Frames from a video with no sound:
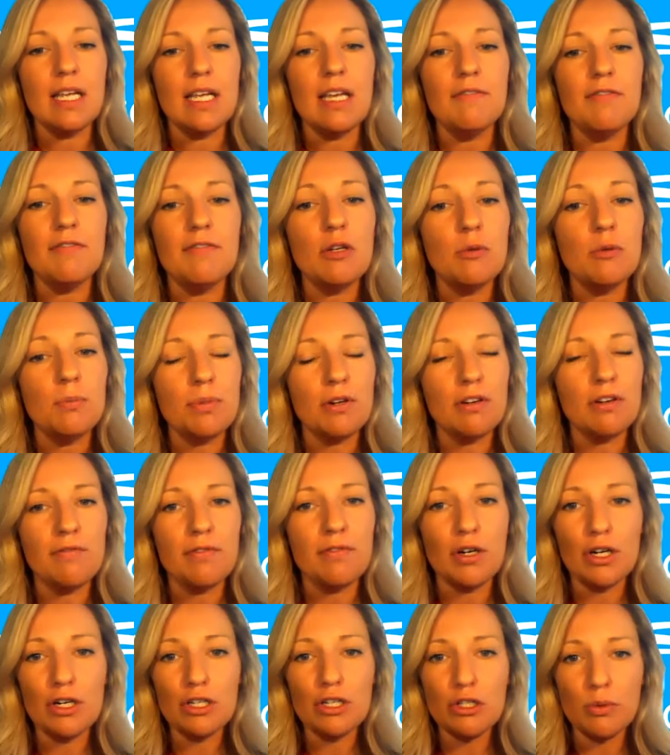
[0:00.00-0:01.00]
If you'd
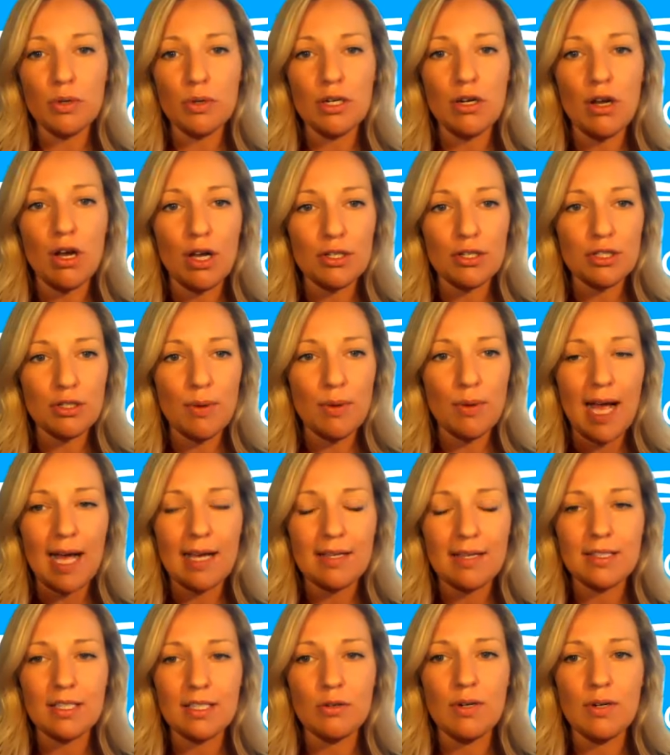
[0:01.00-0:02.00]
prefer, you can also
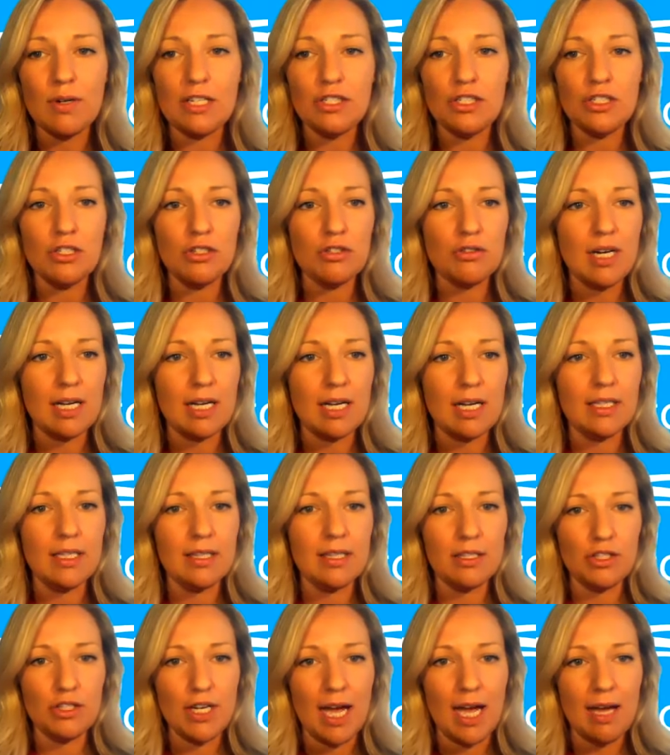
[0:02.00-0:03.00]
ask the question directly
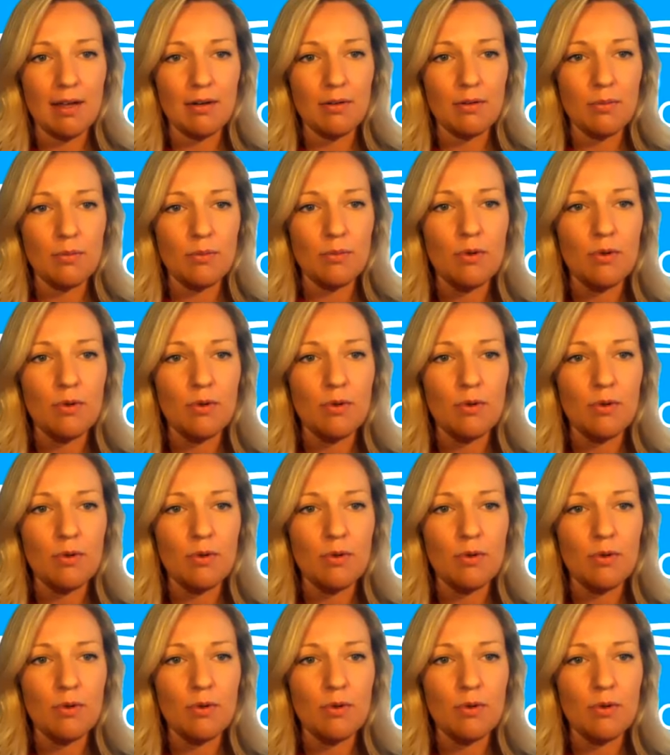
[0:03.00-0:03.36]
in the chat.